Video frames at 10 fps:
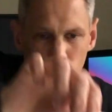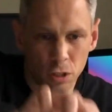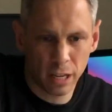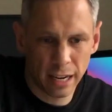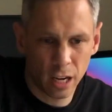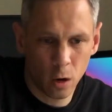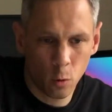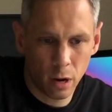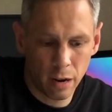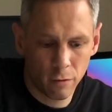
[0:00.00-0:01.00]
say no
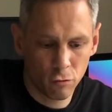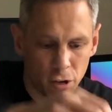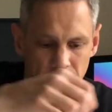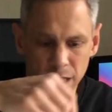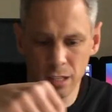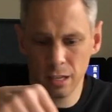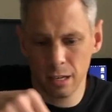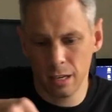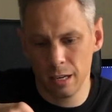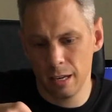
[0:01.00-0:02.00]
one ever reads,
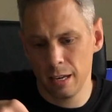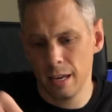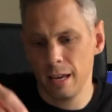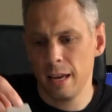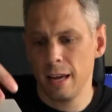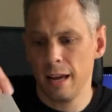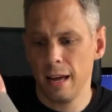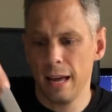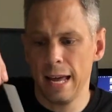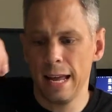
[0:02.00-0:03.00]

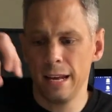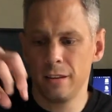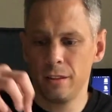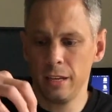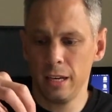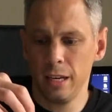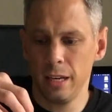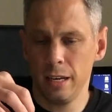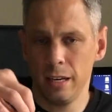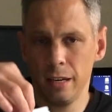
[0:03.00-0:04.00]
and
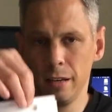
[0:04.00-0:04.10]
the